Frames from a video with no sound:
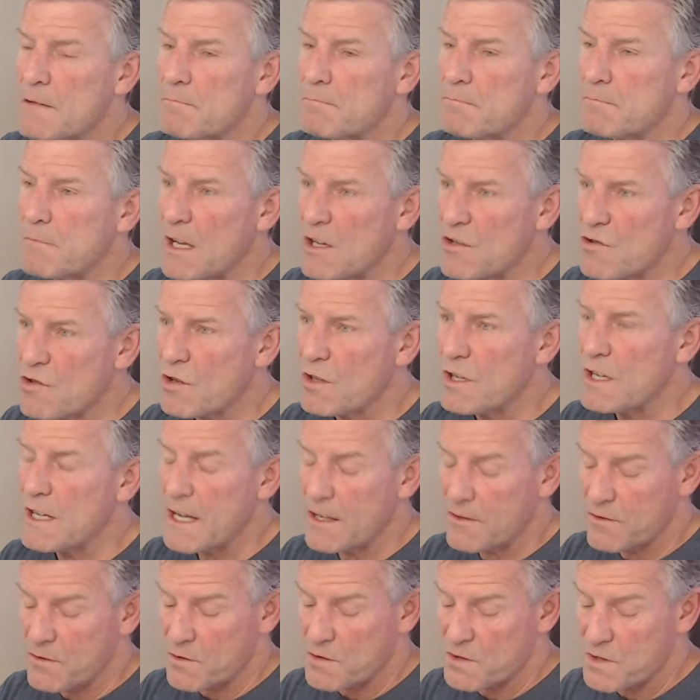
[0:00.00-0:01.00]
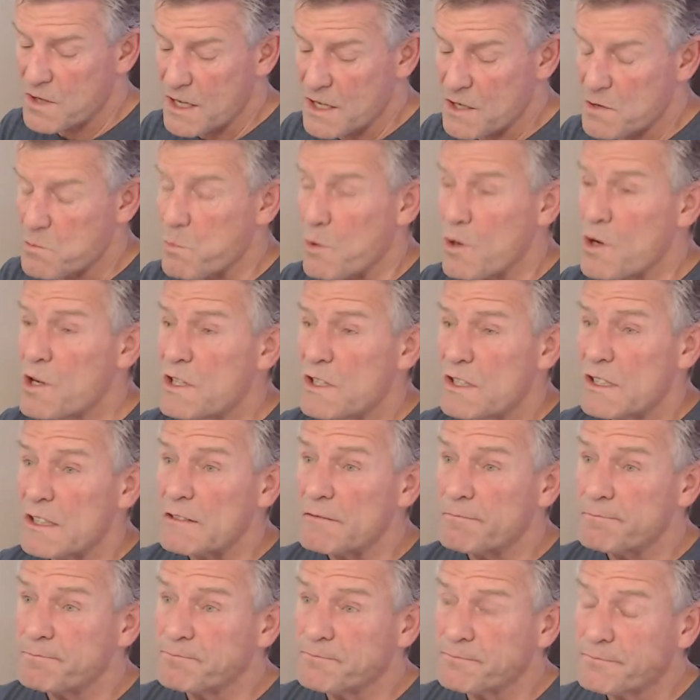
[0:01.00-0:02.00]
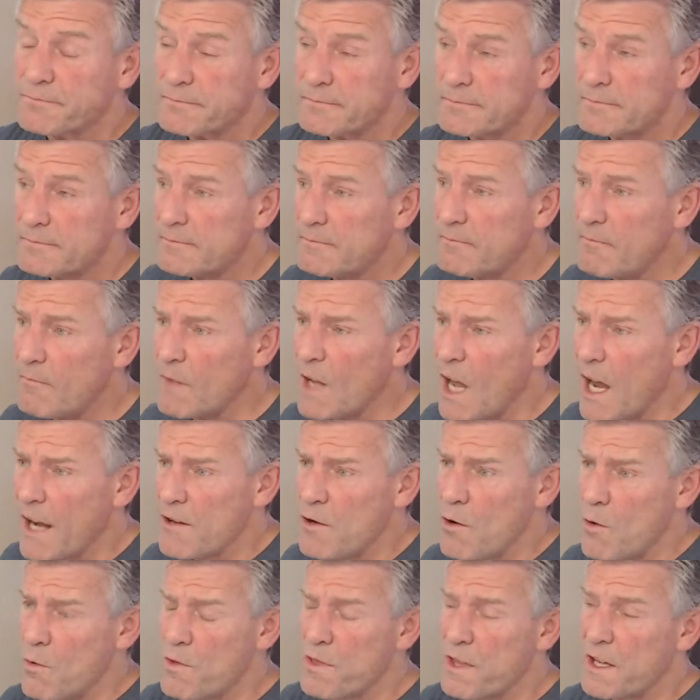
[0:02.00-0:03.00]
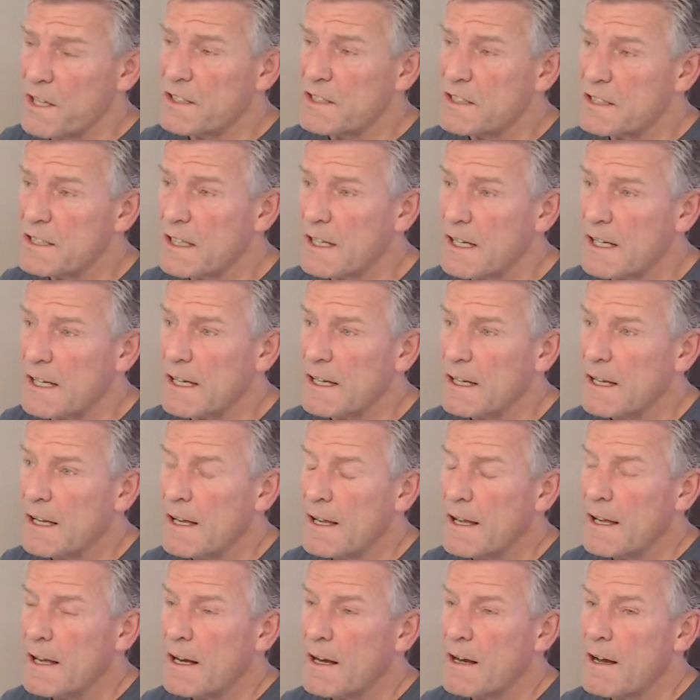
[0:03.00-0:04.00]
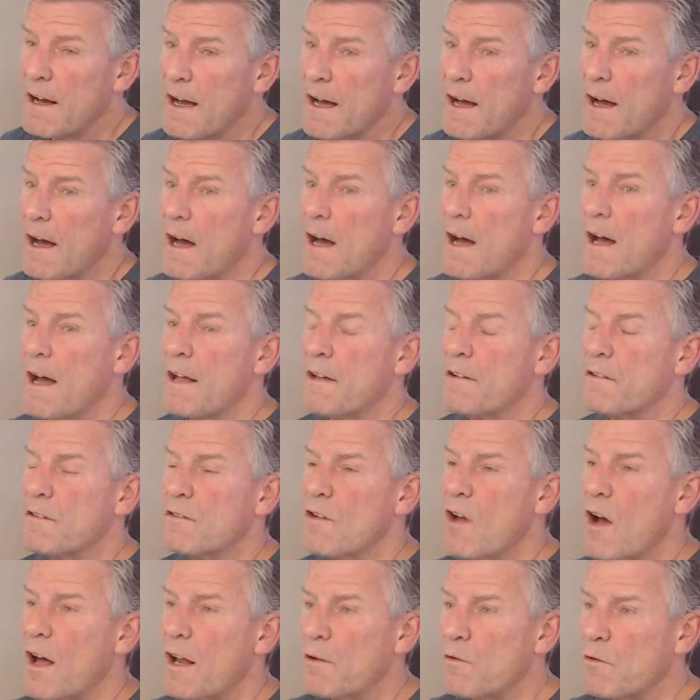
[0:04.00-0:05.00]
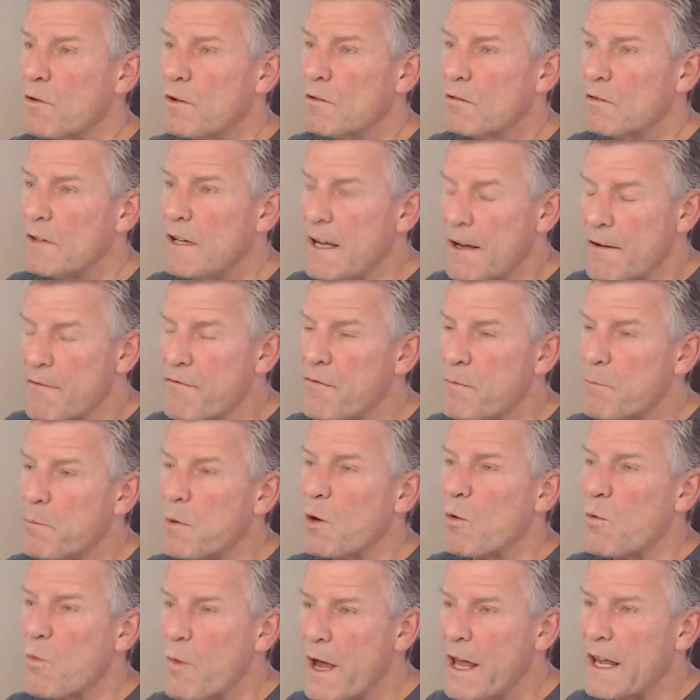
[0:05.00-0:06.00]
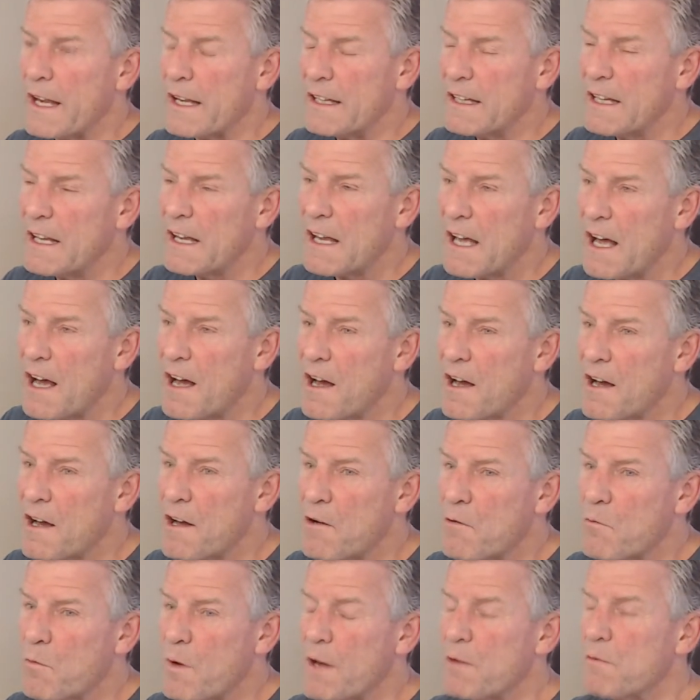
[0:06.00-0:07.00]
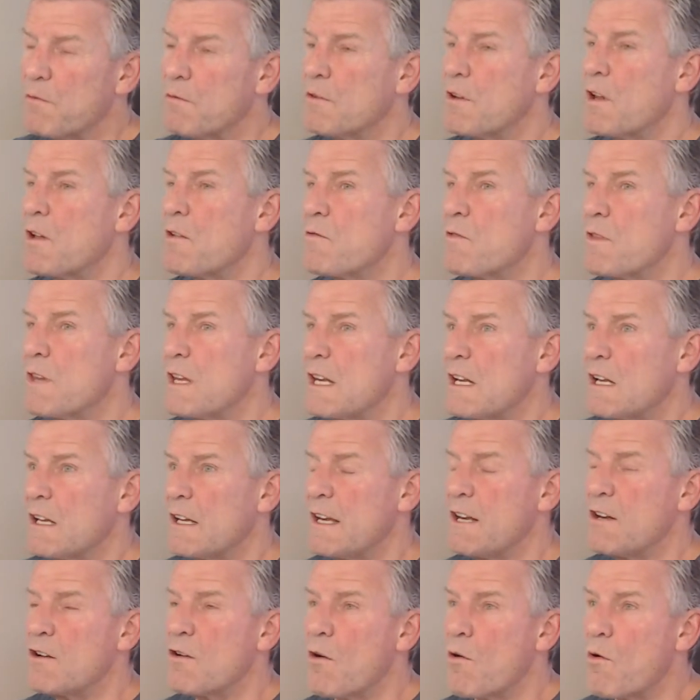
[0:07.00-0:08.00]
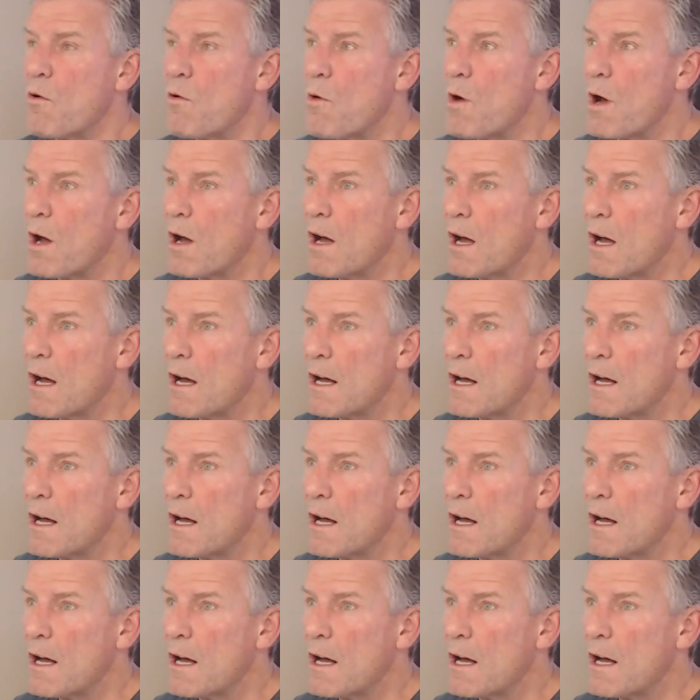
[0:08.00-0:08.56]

Make sure you get those things booked. And I know that not if, but when the Lido